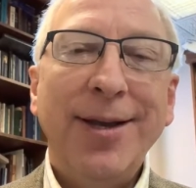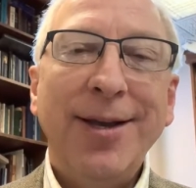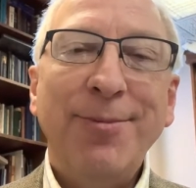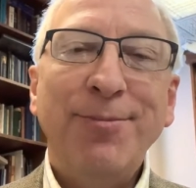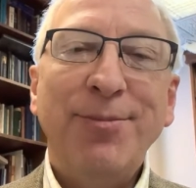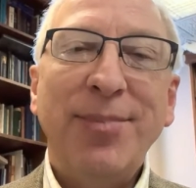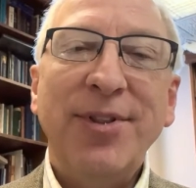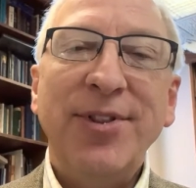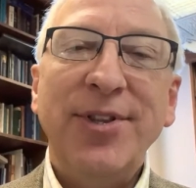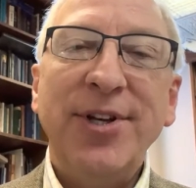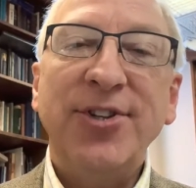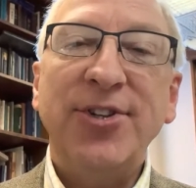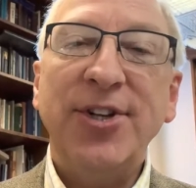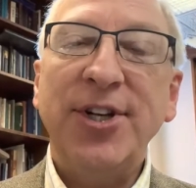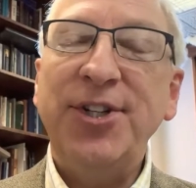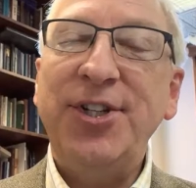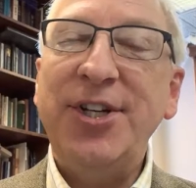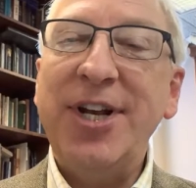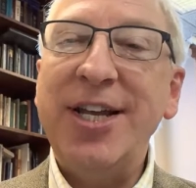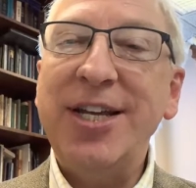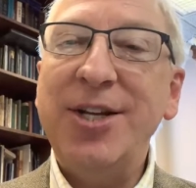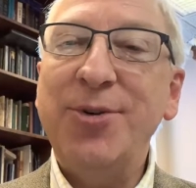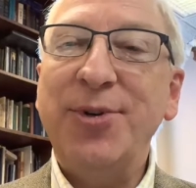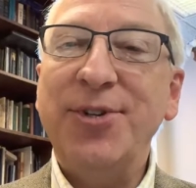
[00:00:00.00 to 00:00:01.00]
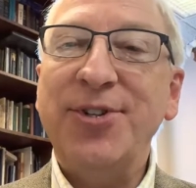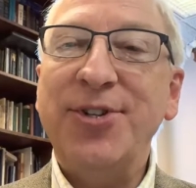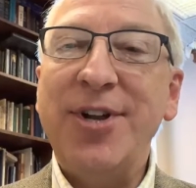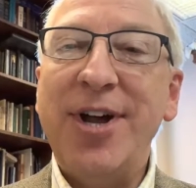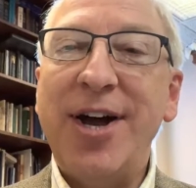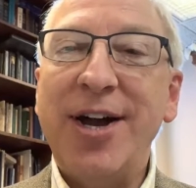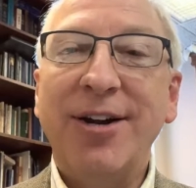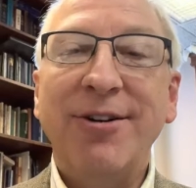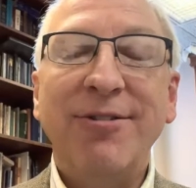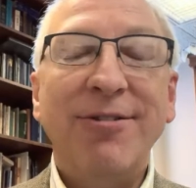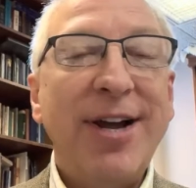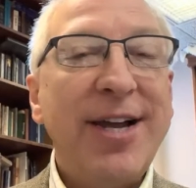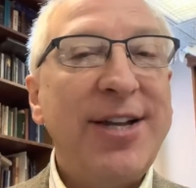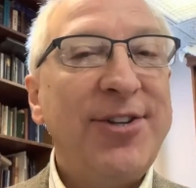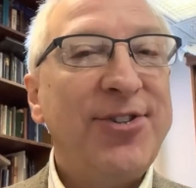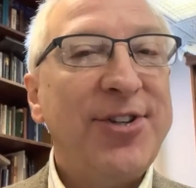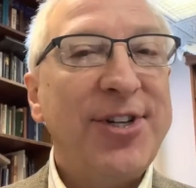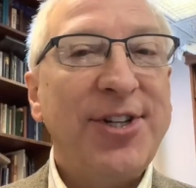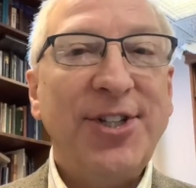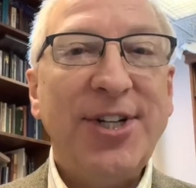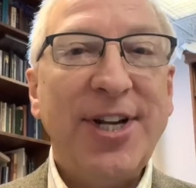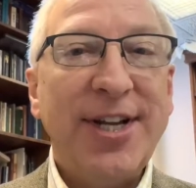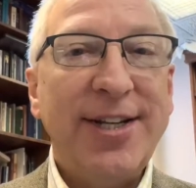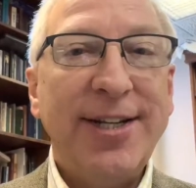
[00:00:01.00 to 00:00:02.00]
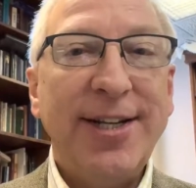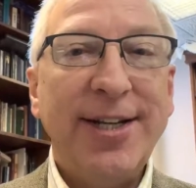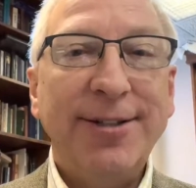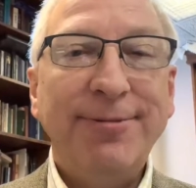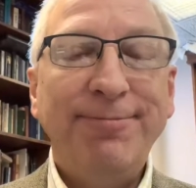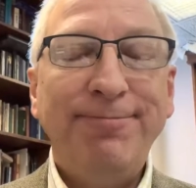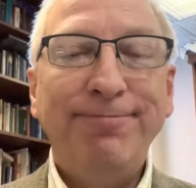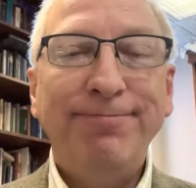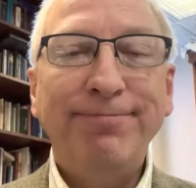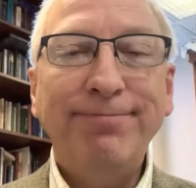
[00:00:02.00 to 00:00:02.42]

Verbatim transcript: But this agenda was not Christ's agenda.